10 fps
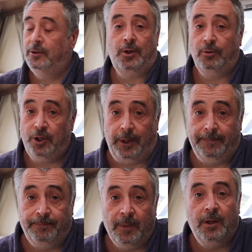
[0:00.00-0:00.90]
Don't do it.
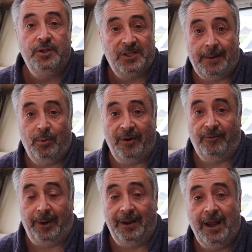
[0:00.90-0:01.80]
Step away
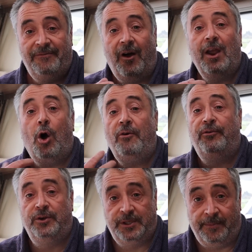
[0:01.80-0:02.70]
from it. If I
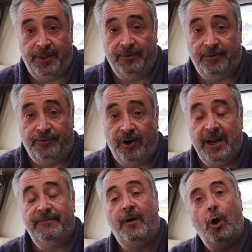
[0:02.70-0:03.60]
offer something for free,
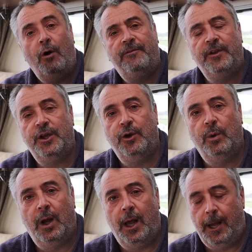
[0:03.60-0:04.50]
if I offer
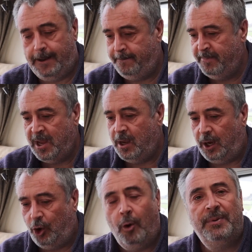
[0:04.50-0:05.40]
you
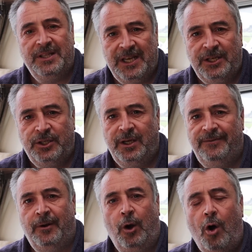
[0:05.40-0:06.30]
a competition,
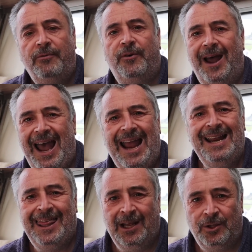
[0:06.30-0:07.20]
if I offer
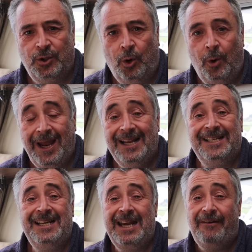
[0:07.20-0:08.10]
anything at all, it's
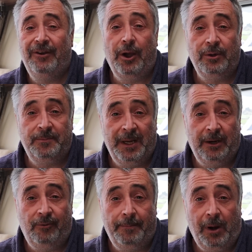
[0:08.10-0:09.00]
never going to be
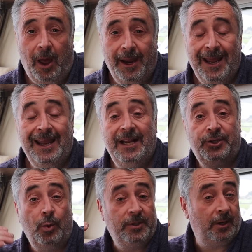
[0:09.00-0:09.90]
in a reply.
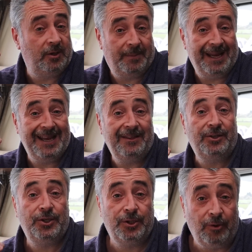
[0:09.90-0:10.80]
It's always going to be in the
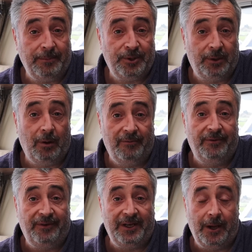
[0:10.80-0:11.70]
description of
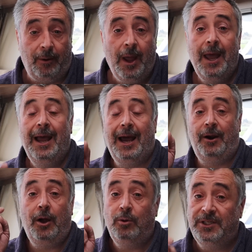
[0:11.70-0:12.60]
a video.
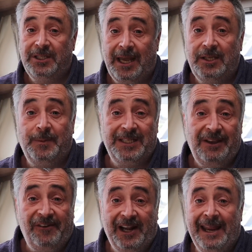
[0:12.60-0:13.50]
And I will say
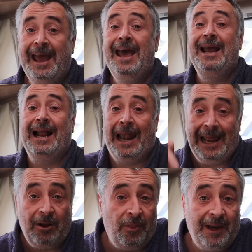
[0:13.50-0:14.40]
specifically,
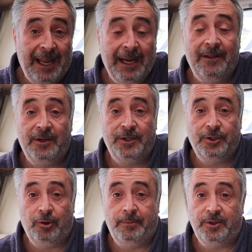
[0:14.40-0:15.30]
click on the link in the
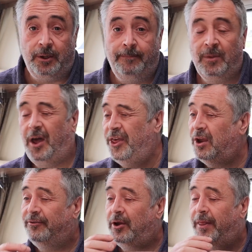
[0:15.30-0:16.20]
description. I
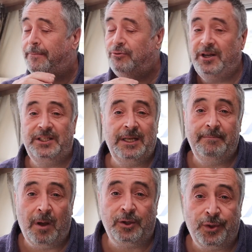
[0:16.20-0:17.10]
think I've done that pretty
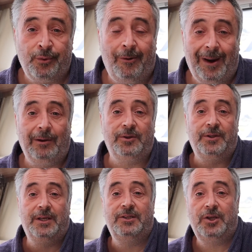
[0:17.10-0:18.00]
much throughout
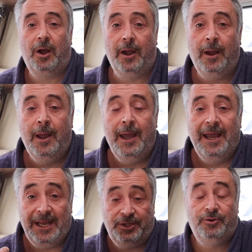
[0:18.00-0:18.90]
the entire
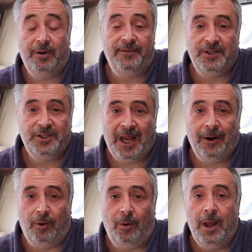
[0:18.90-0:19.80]
history of this
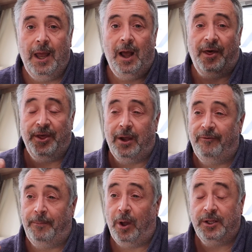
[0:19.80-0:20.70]
channel. I think
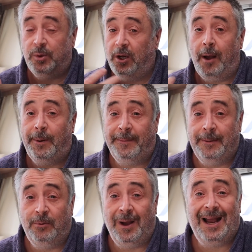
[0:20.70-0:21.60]
I've replied to a couple of
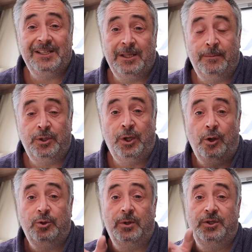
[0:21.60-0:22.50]
people asking them to
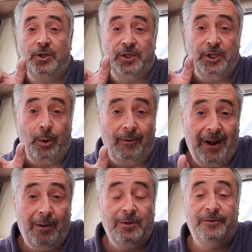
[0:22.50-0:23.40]
go to a certain
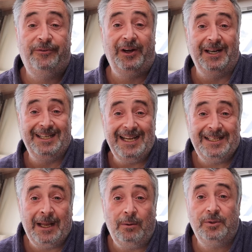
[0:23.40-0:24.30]
URL to fill in
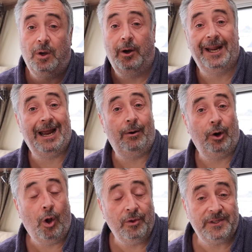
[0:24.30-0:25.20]
details on our
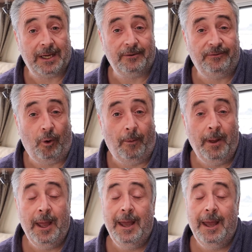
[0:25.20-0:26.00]
contact form.